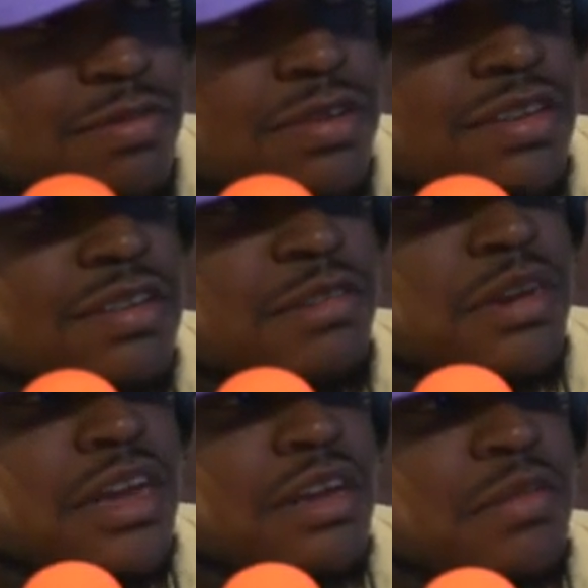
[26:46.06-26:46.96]
with this
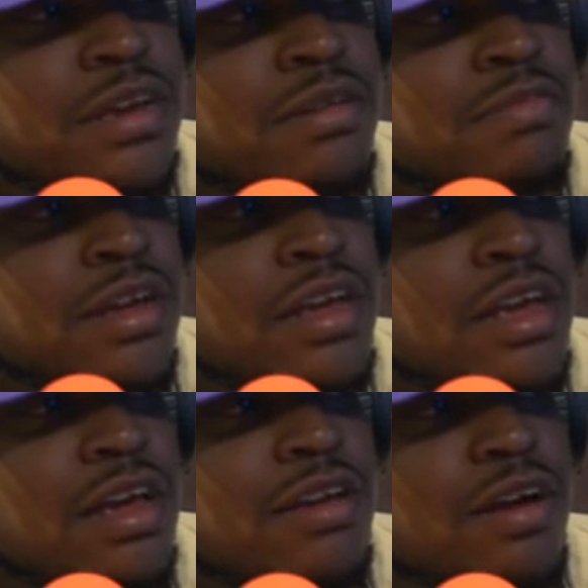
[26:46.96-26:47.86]
Lemonade, man. I'm
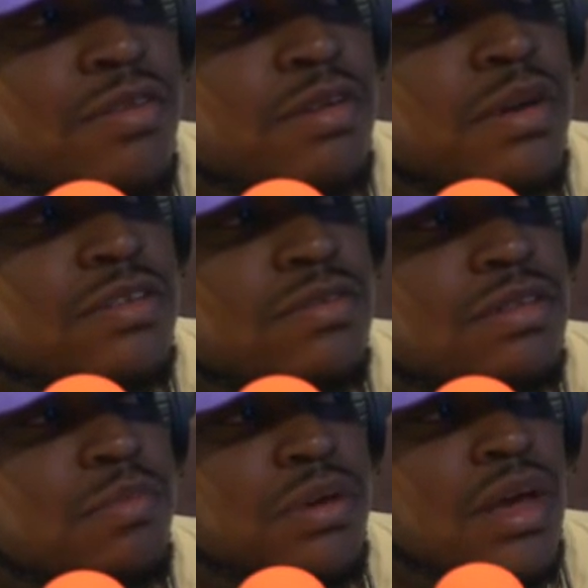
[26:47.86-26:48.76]
not really messing
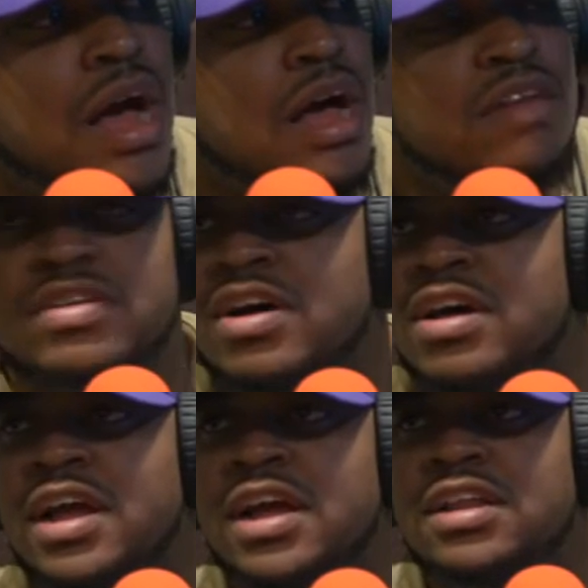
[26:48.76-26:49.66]
with the Beehive and
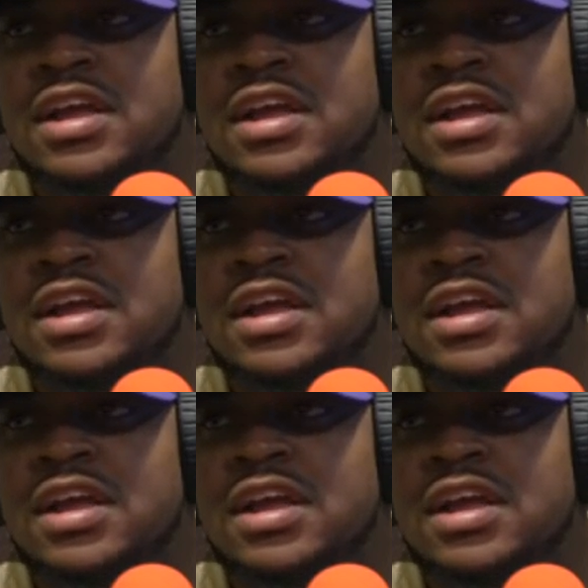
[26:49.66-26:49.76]
all that.